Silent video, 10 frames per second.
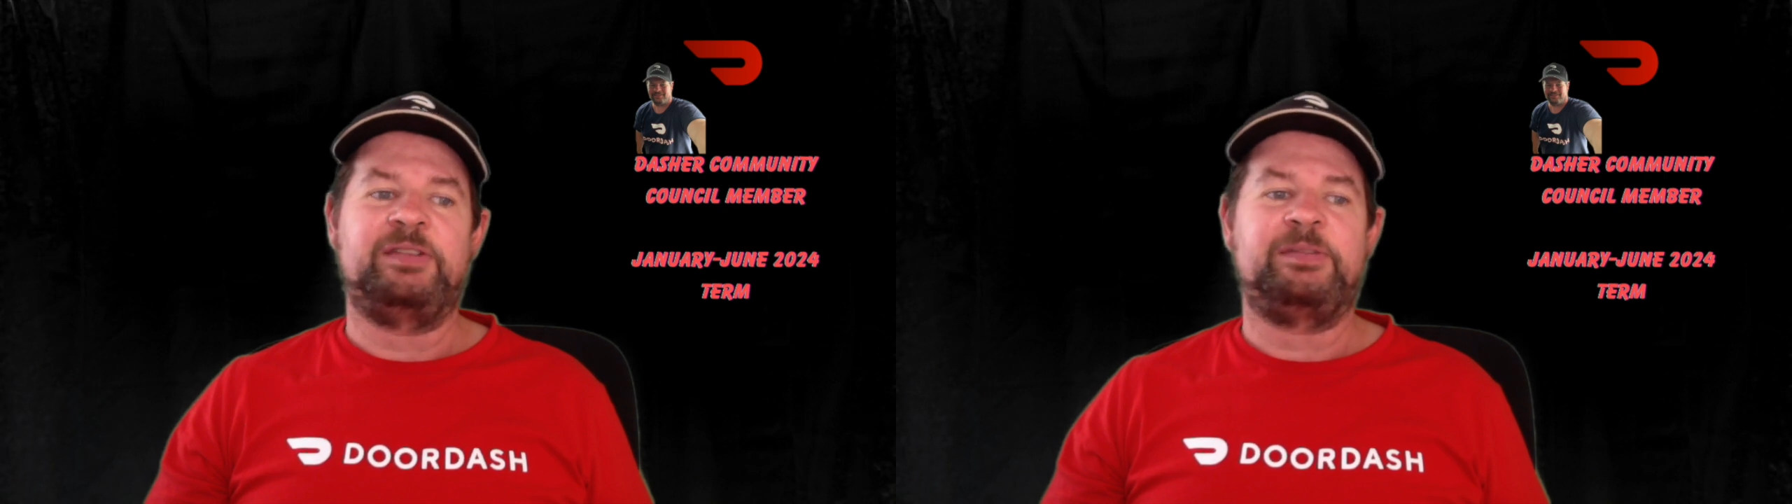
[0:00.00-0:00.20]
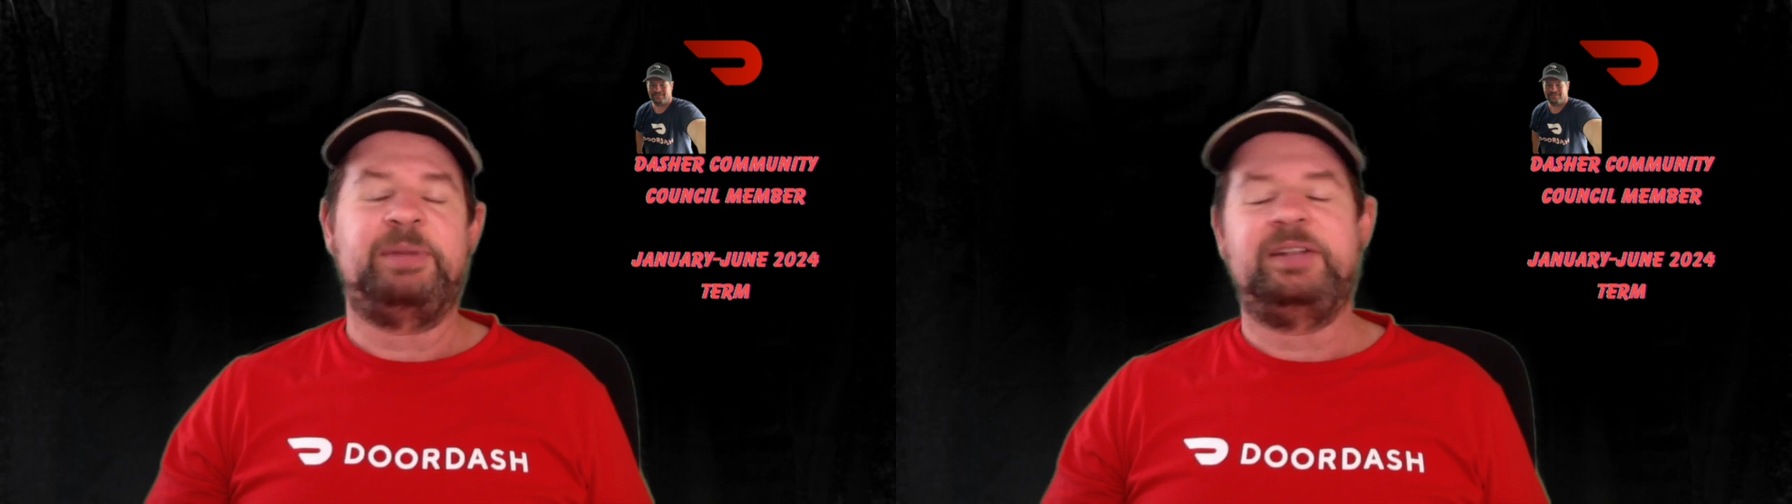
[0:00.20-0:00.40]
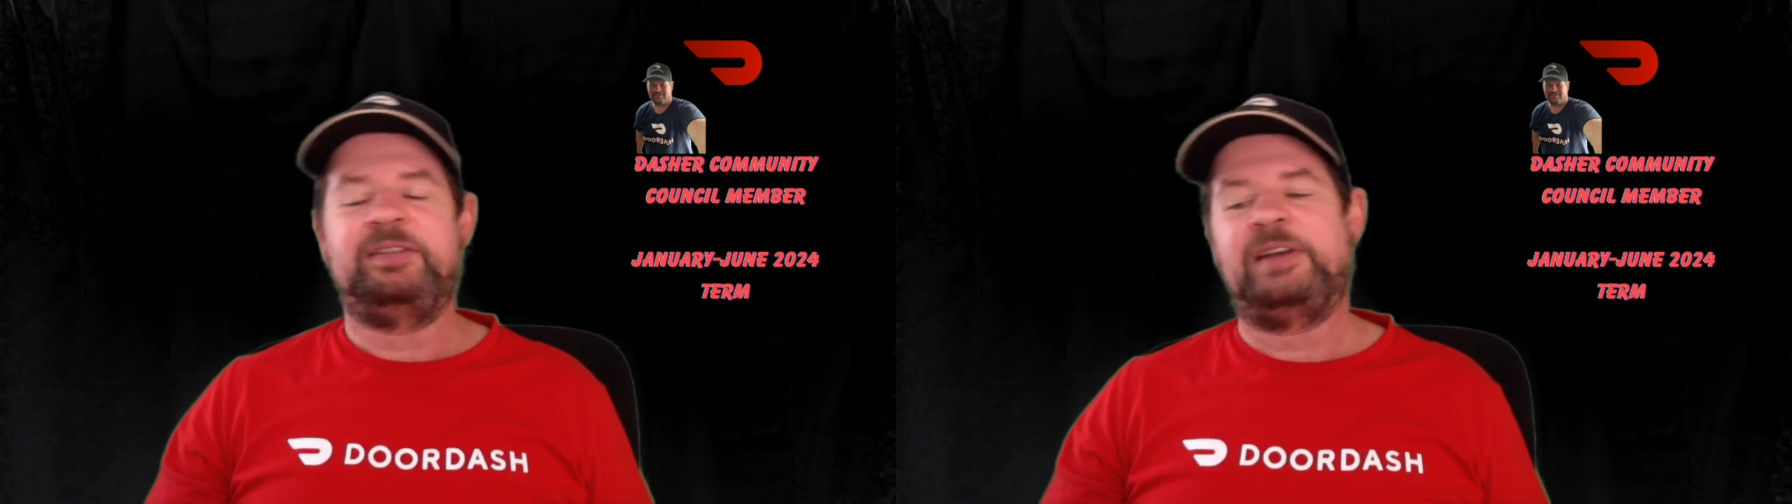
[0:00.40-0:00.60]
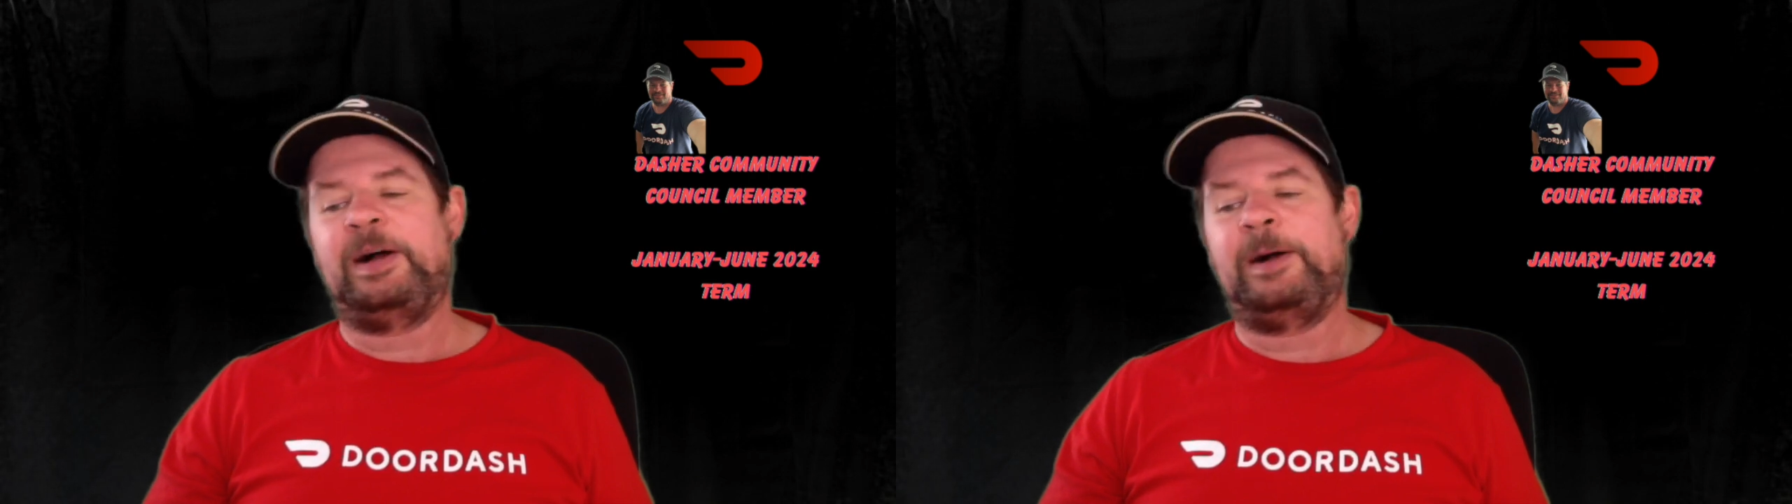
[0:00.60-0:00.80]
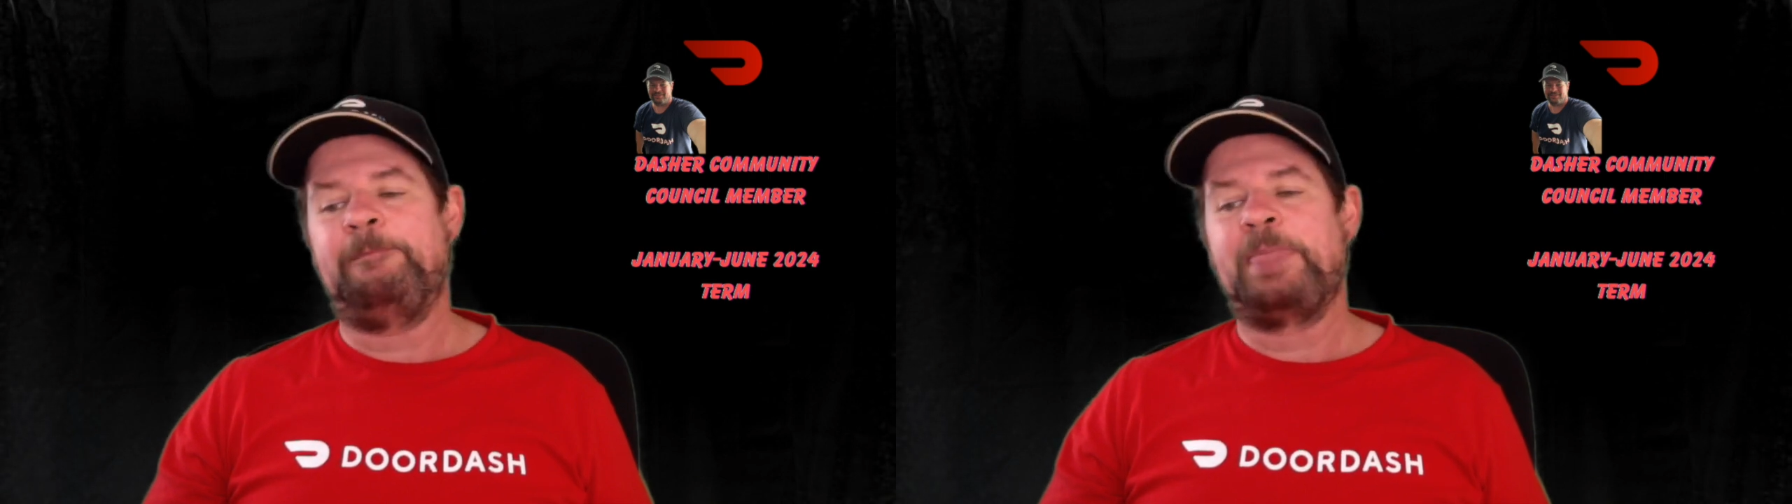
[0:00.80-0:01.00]
But
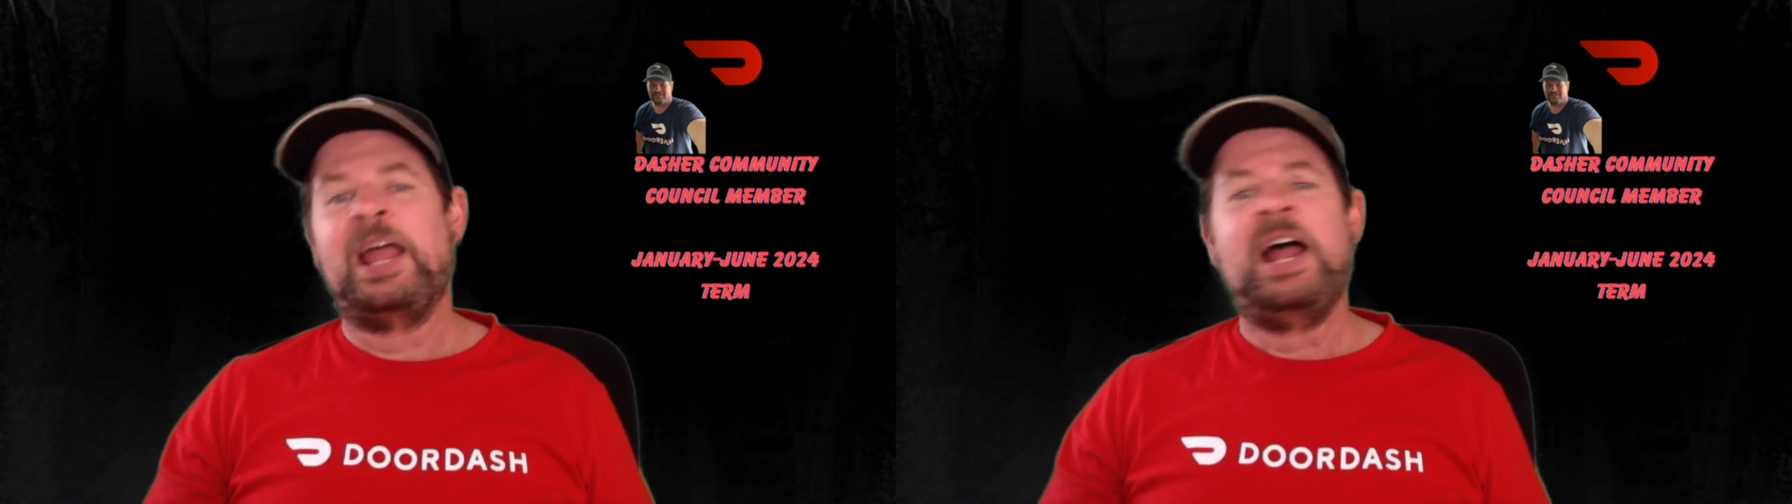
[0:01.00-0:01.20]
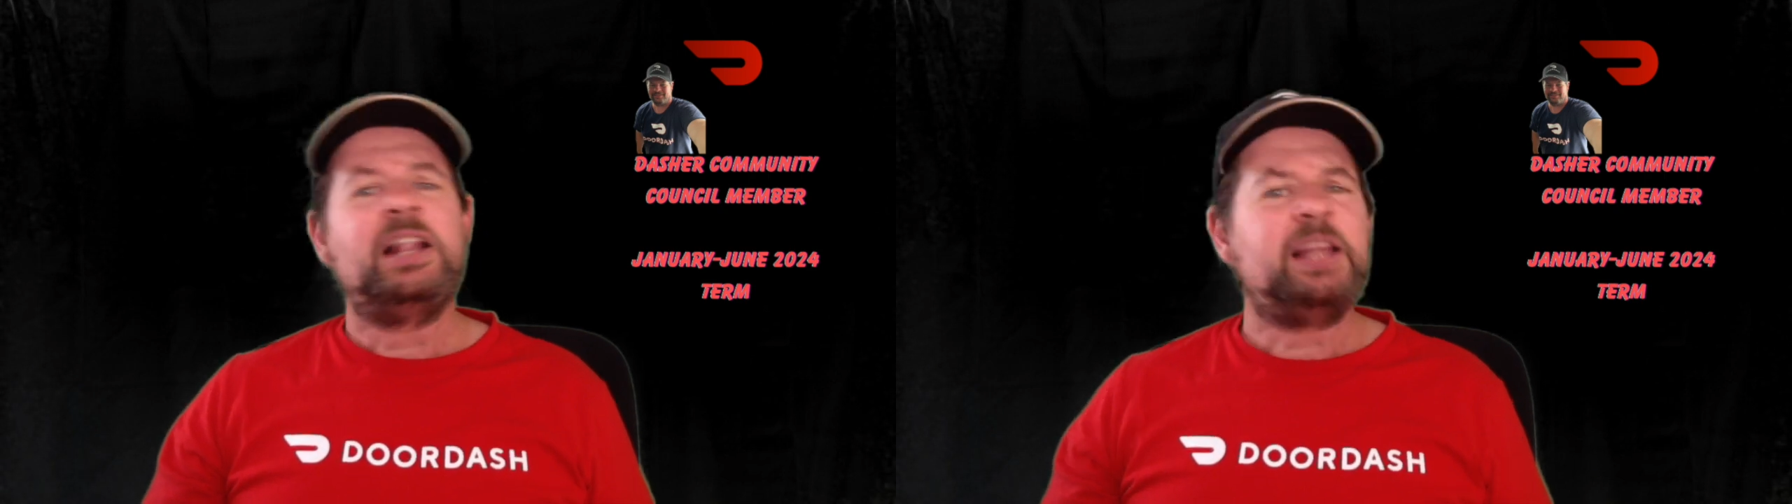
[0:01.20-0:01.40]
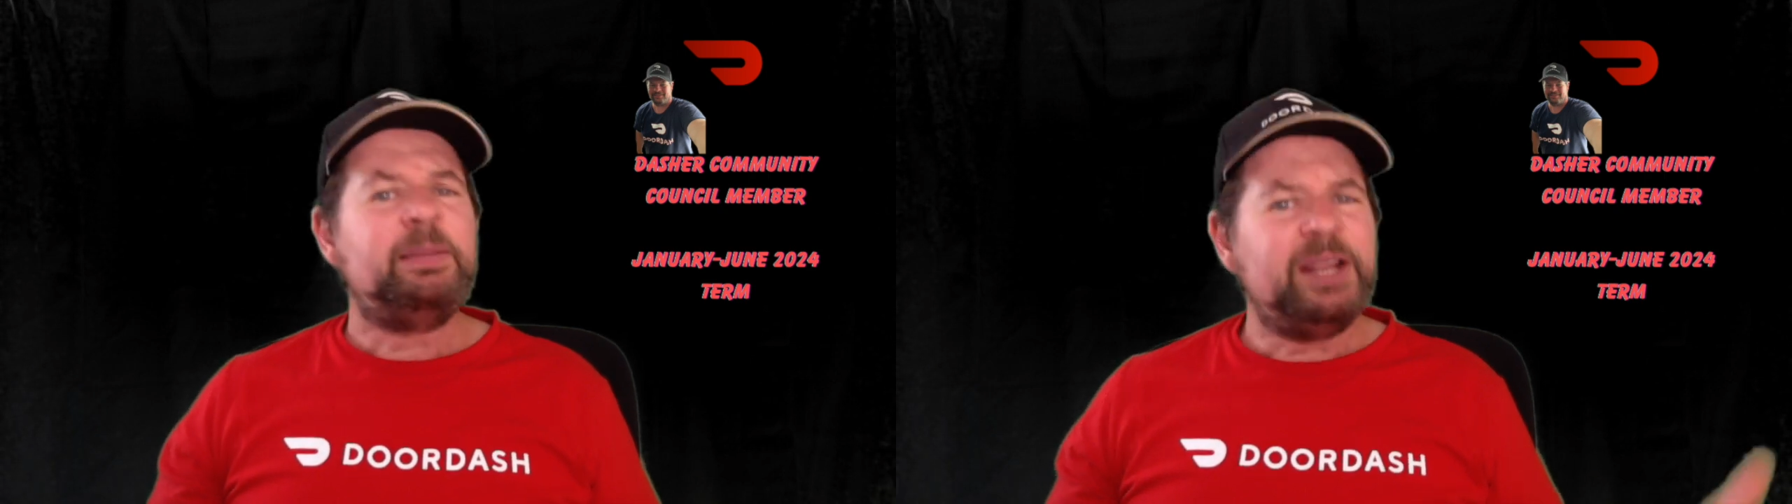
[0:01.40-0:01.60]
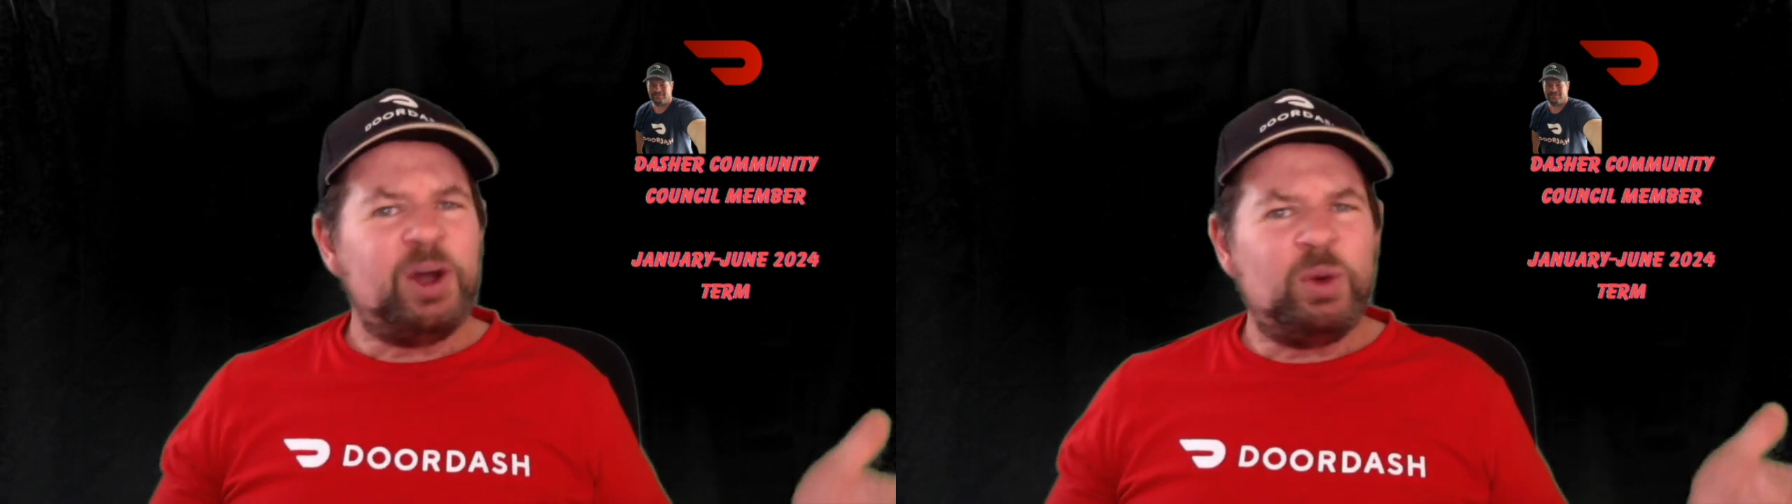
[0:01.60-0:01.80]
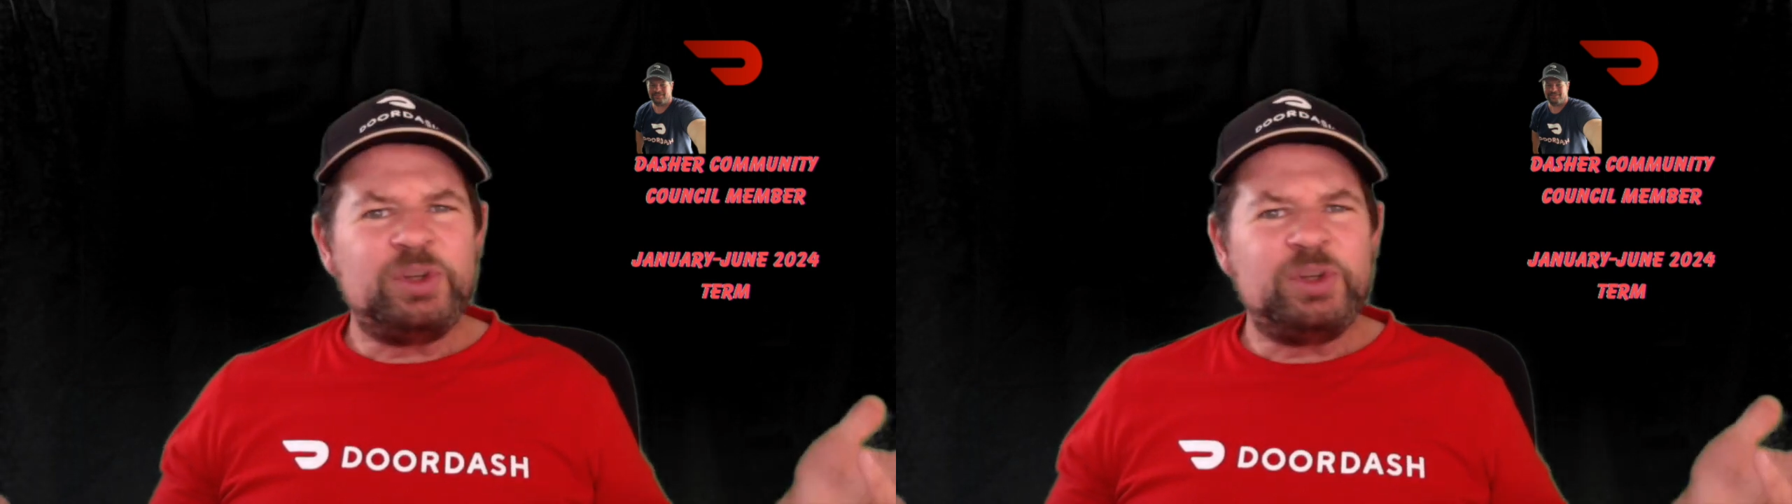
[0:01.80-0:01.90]
let me know